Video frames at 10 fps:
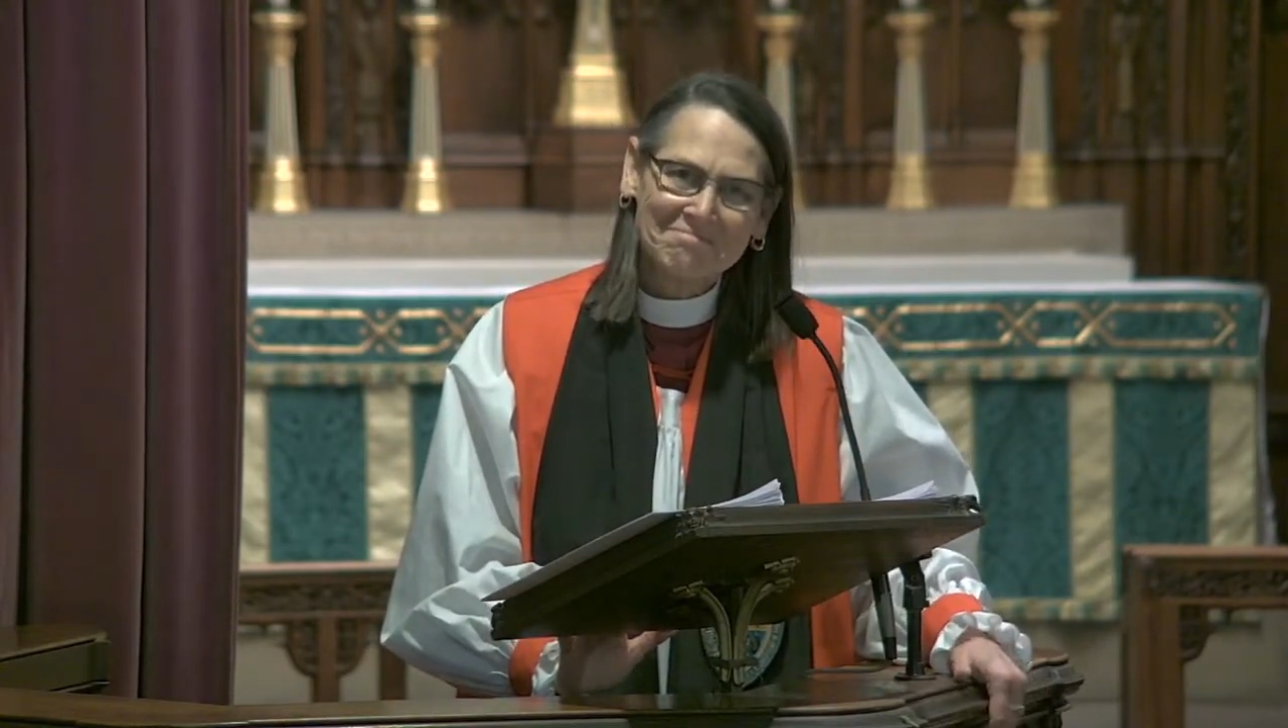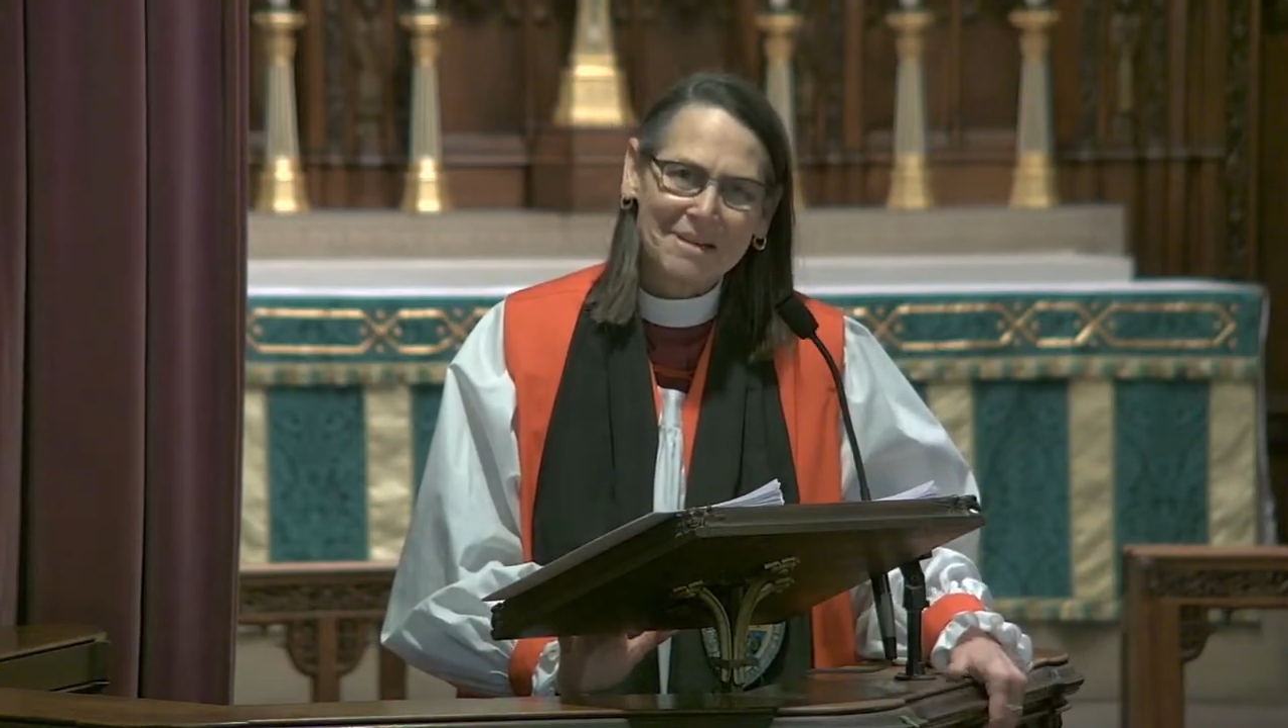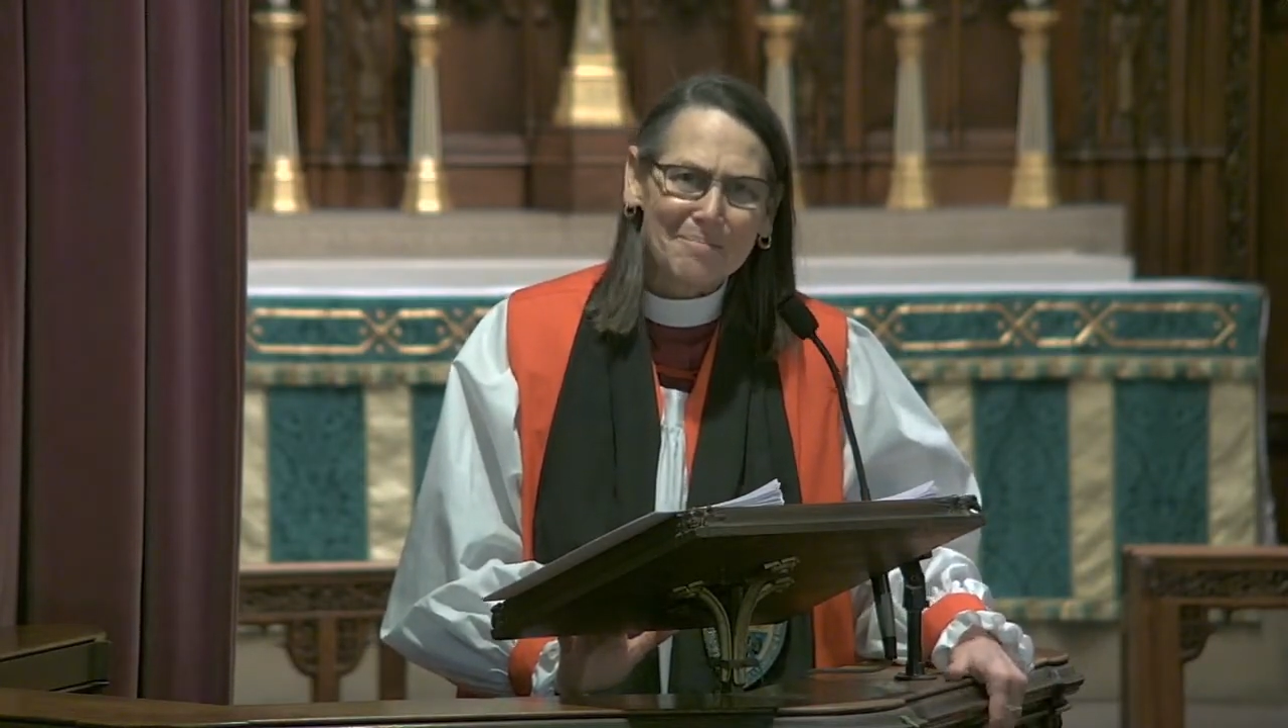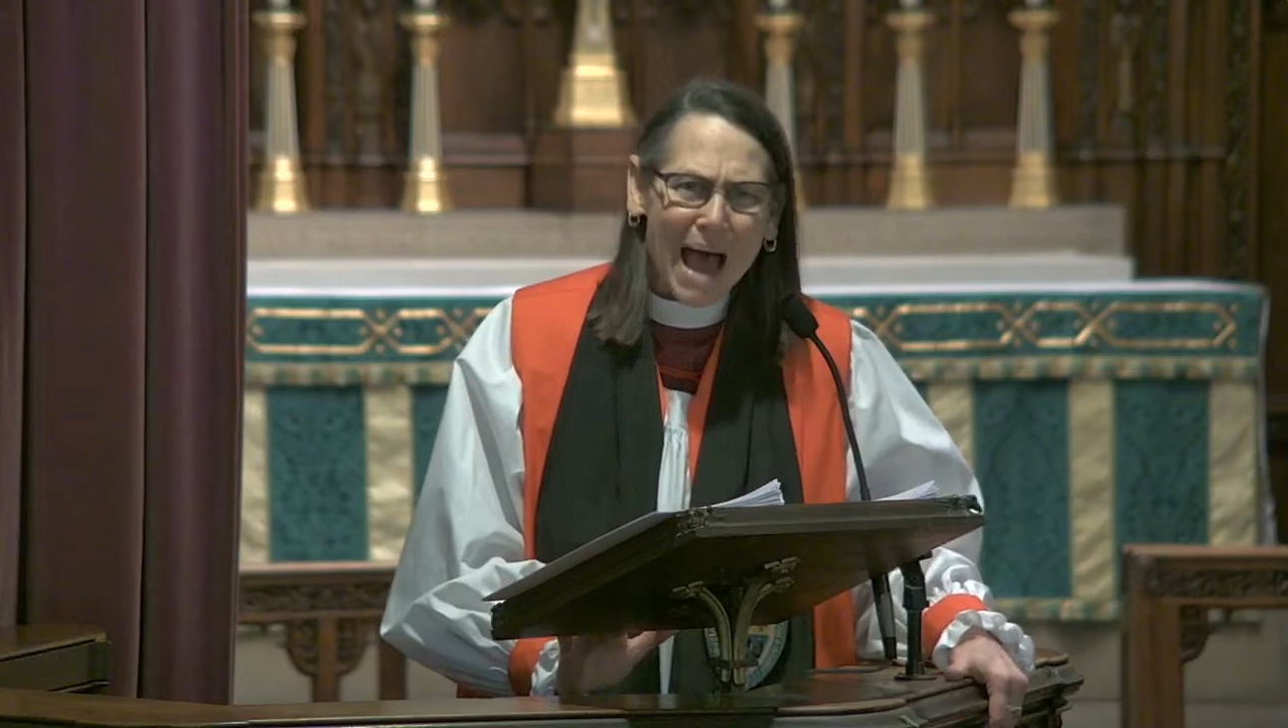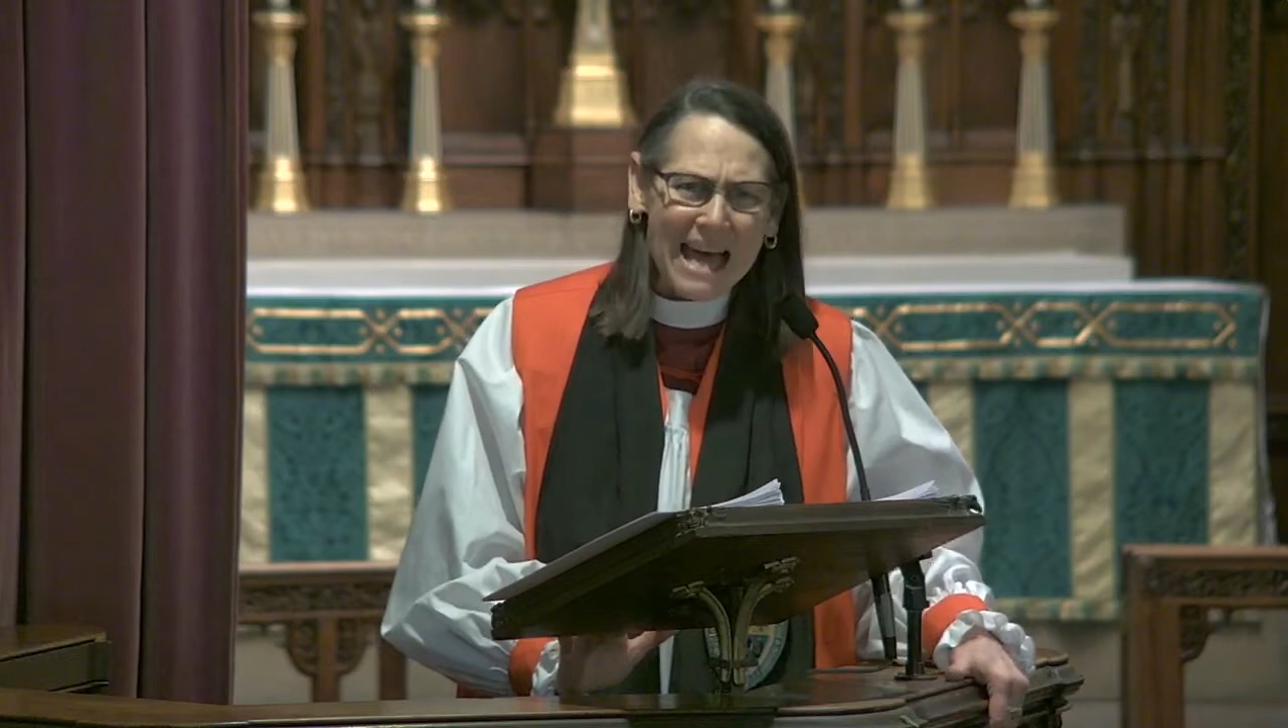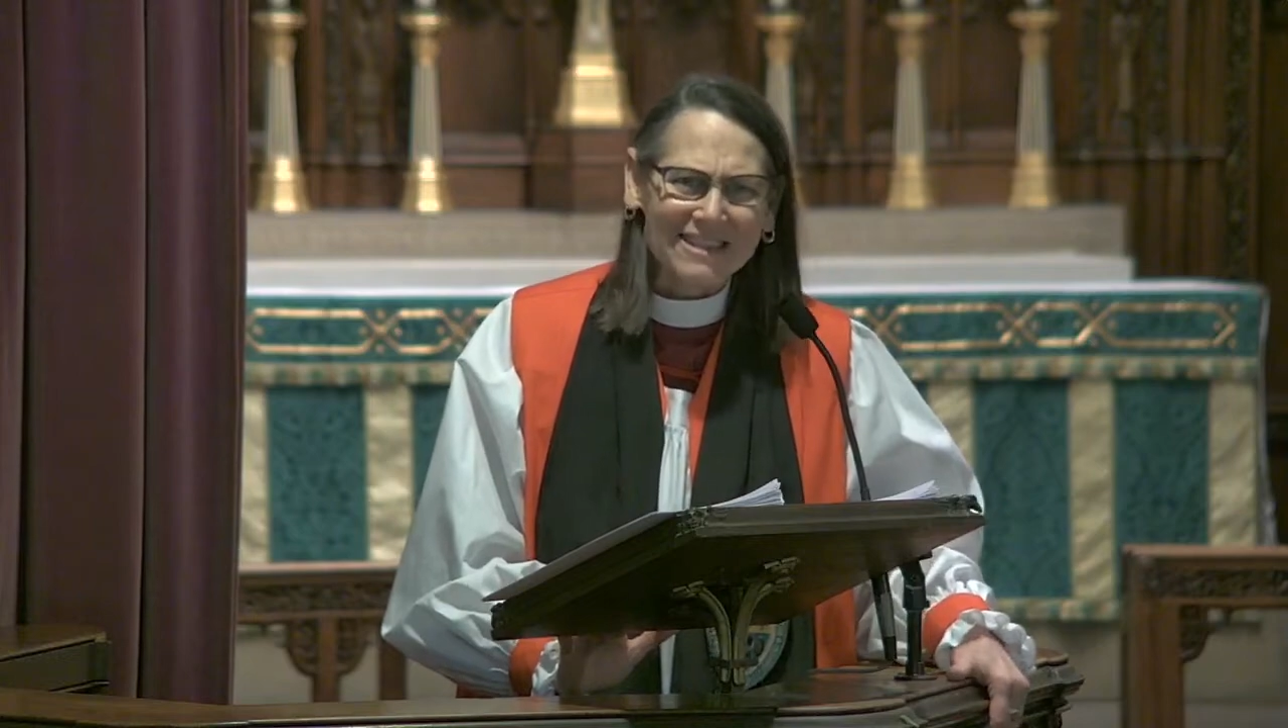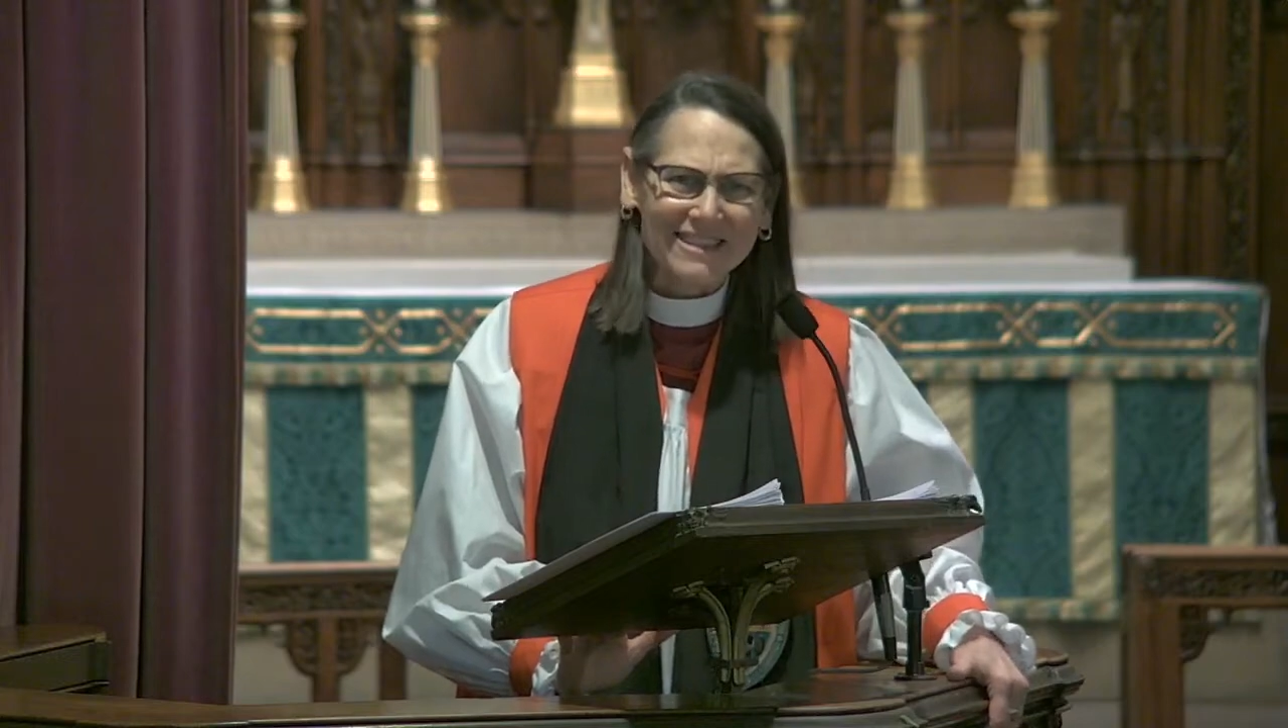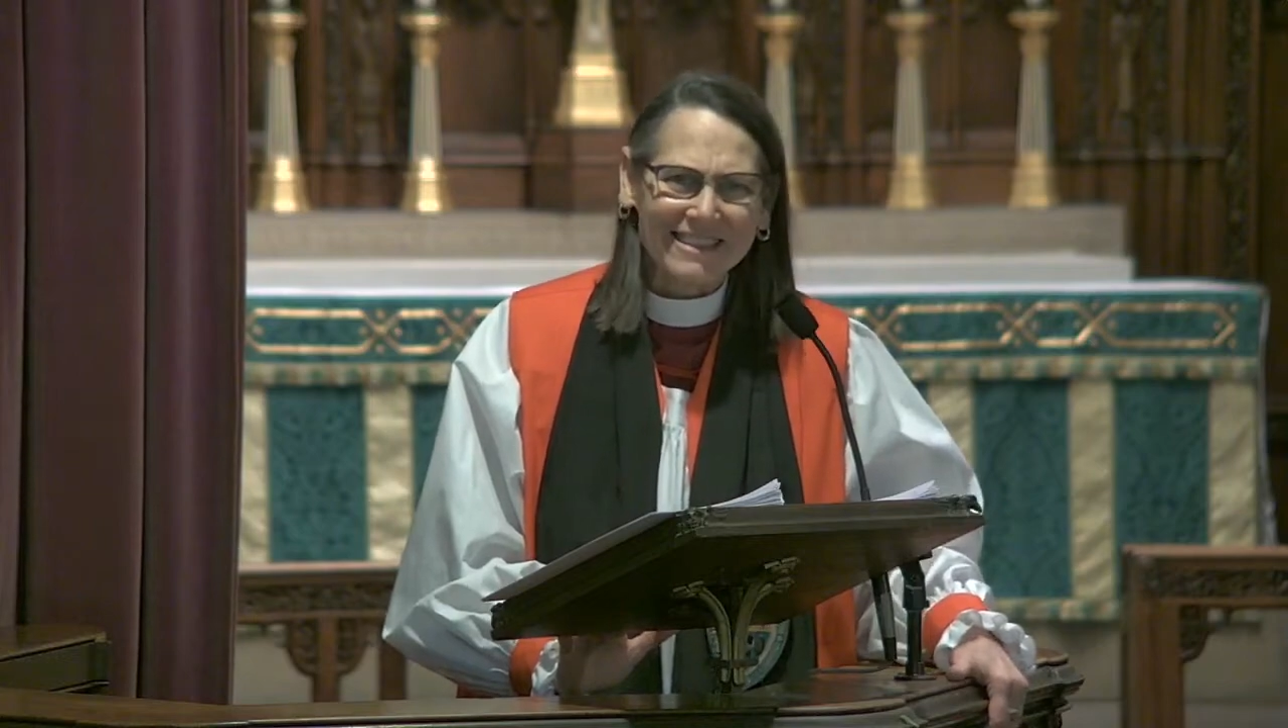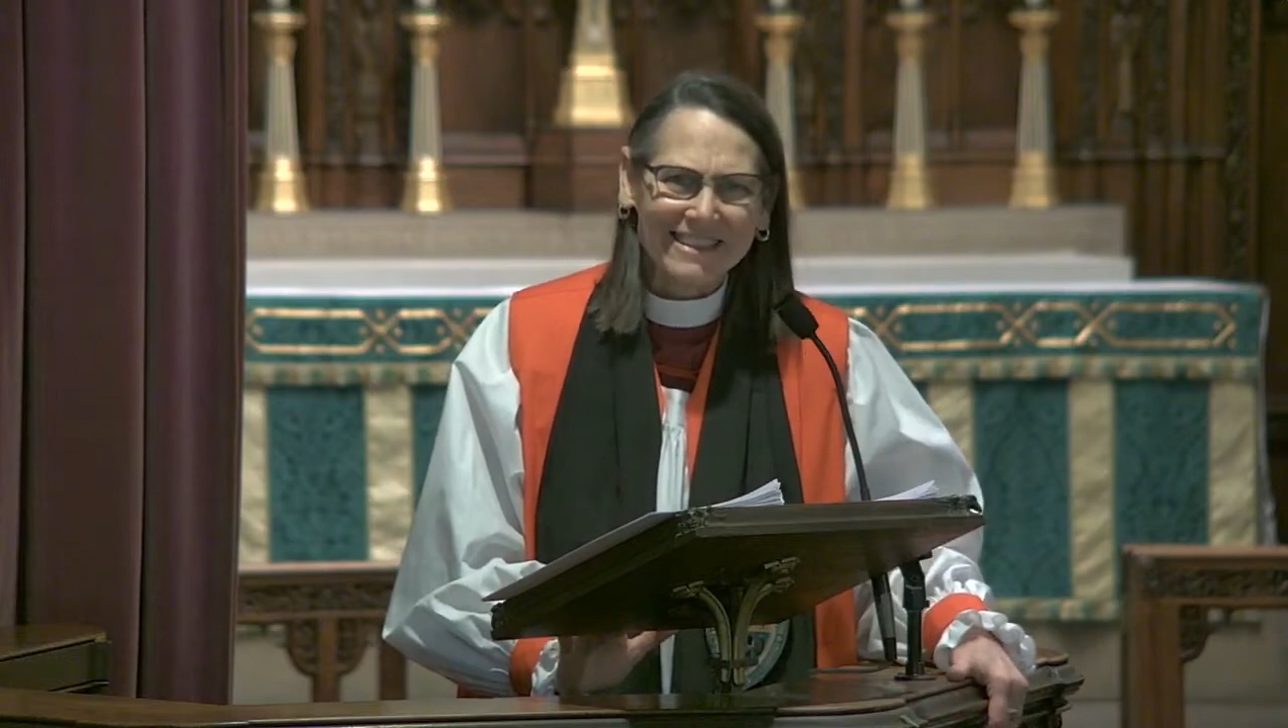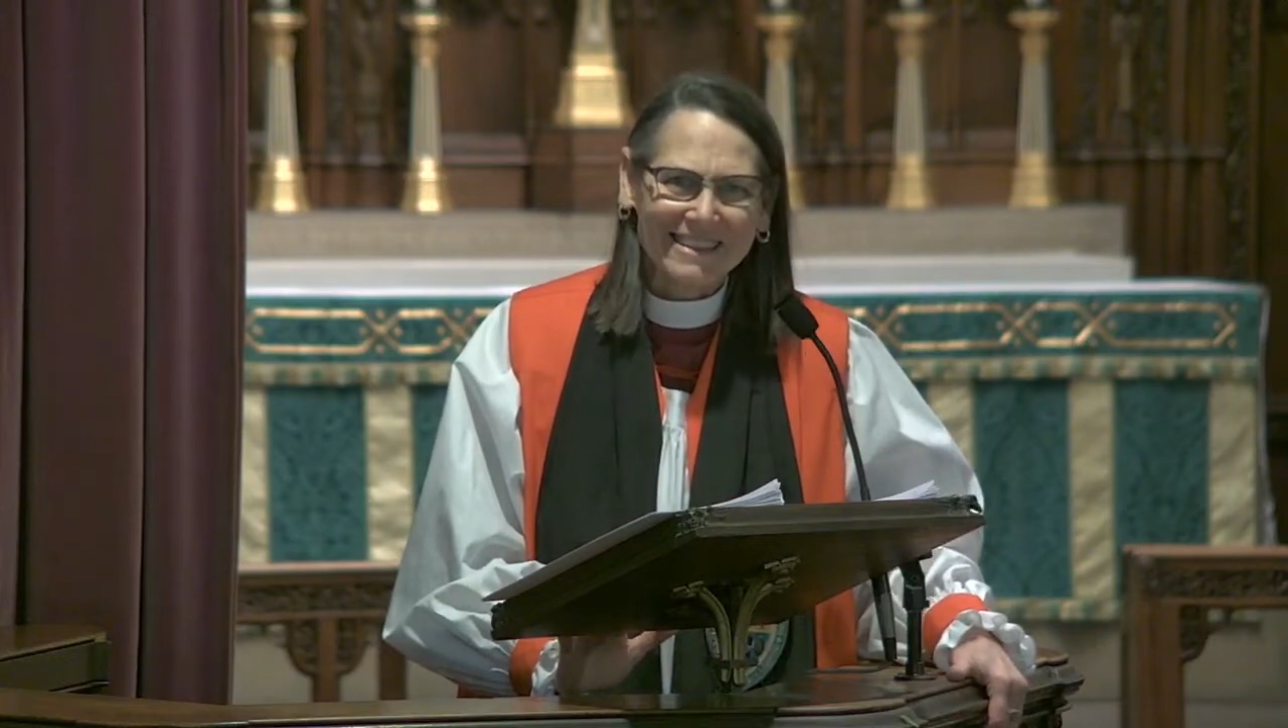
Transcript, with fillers: Imagine.